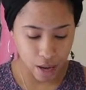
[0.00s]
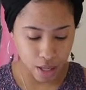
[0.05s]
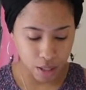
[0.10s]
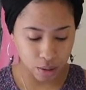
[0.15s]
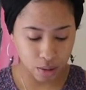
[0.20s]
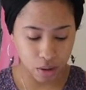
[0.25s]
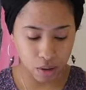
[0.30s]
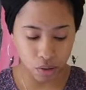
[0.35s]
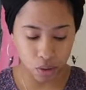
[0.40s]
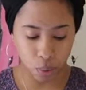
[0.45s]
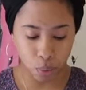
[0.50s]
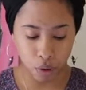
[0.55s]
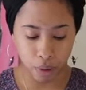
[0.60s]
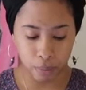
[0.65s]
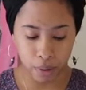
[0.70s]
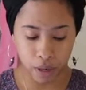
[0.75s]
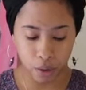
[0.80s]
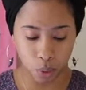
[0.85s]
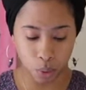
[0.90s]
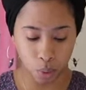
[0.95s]
so that the
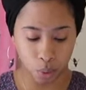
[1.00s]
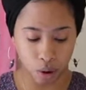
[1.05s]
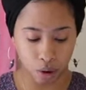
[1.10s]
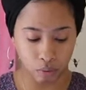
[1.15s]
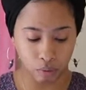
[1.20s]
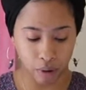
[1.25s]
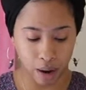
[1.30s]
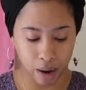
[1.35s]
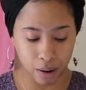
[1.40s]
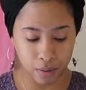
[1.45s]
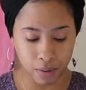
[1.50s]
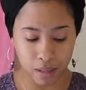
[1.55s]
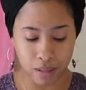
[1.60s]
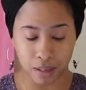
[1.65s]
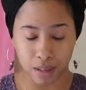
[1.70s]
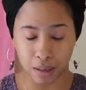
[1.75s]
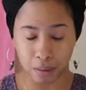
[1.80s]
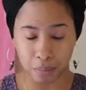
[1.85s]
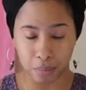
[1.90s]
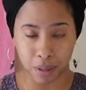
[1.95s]
woman who
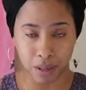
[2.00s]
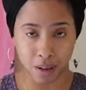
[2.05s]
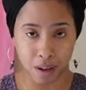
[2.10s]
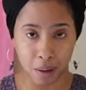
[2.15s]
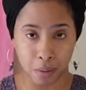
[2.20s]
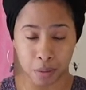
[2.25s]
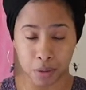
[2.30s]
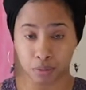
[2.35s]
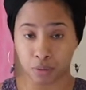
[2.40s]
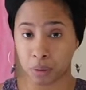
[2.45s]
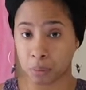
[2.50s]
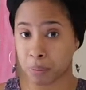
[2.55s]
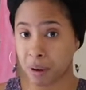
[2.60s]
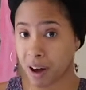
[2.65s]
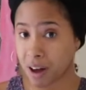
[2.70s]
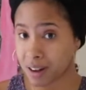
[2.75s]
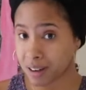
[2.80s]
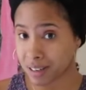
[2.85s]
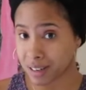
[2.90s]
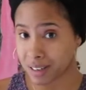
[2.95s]
arouses it becomes
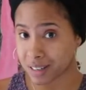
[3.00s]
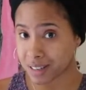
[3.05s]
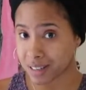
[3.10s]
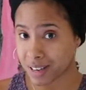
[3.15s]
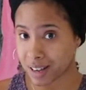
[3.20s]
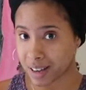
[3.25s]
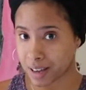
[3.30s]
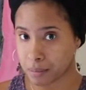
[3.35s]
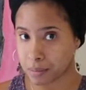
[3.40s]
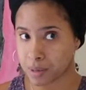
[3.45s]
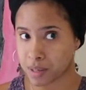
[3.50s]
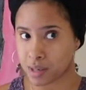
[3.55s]
repugnant to him.